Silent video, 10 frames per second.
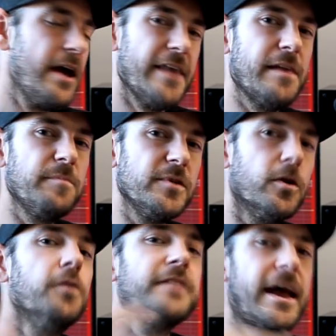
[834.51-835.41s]
And then
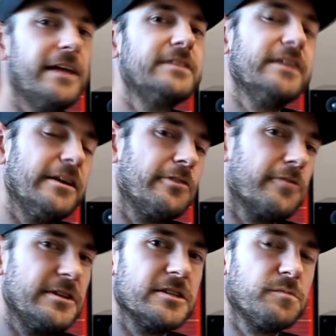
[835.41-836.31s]
beyond that, it
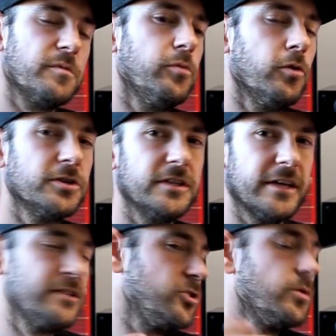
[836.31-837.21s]
increases proportionally
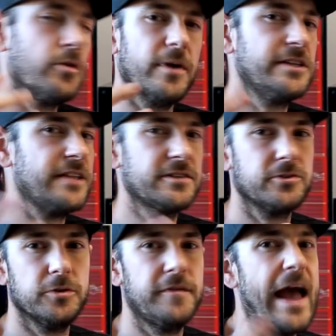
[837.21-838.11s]
until we reach that
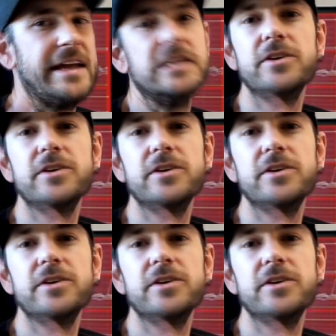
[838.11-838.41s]
sort of 80,